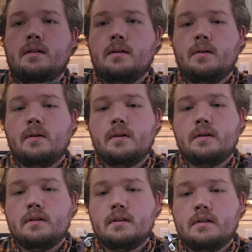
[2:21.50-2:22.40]

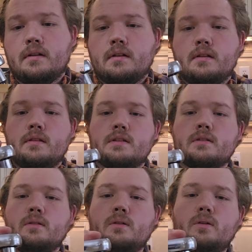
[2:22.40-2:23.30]
on this
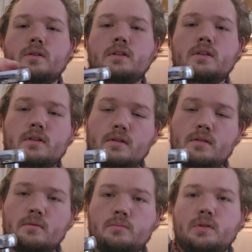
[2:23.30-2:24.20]
little hole here.
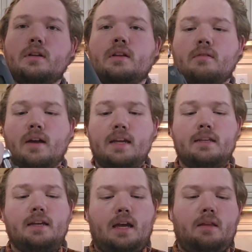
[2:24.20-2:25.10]
We'll put it in
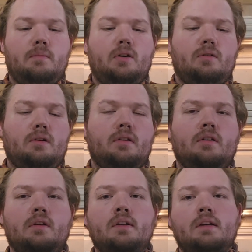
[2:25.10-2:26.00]
righty-tighty mode,
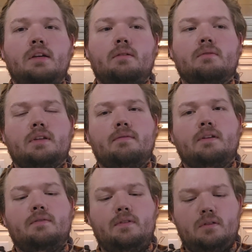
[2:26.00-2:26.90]
and we'll give it
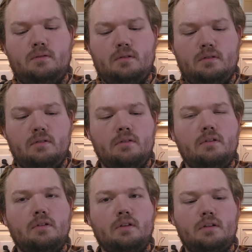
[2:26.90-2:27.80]
a few
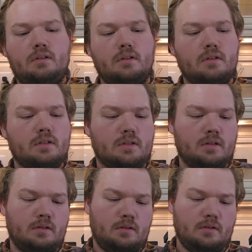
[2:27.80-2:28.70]
ugga-duggas.
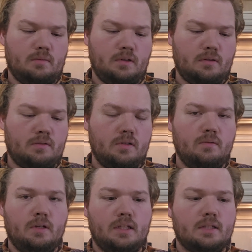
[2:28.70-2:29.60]
Don't want to go too
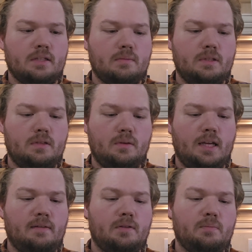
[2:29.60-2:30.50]
nuts because we do
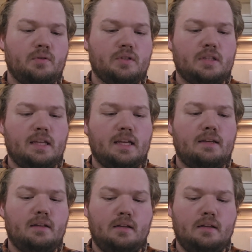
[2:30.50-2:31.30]
have to push that